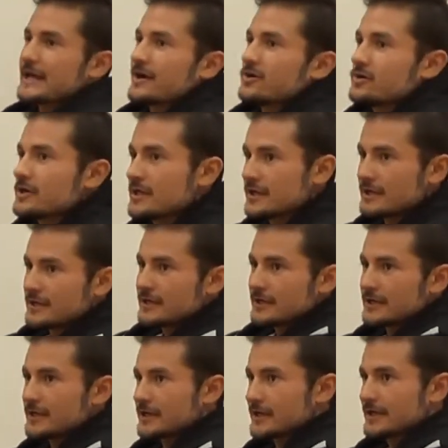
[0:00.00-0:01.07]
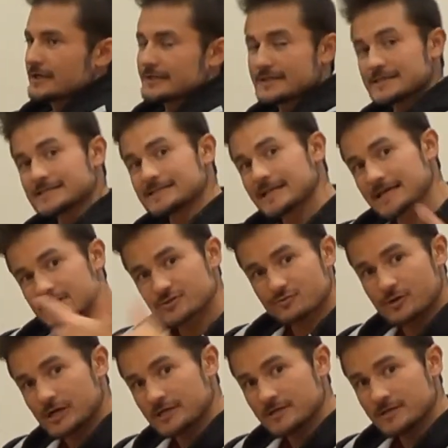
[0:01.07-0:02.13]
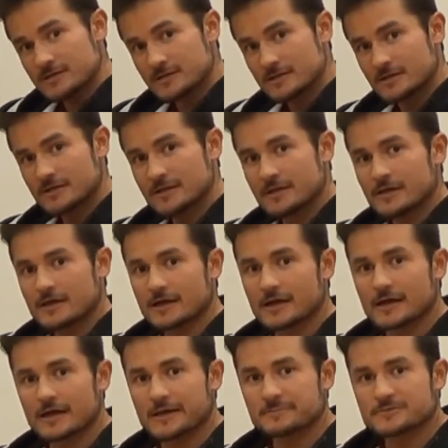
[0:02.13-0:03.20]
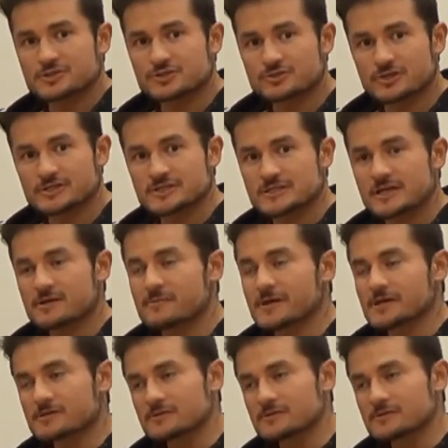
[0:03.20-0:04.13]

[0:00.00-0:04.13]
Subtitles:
now, this next one, I'm stretching out my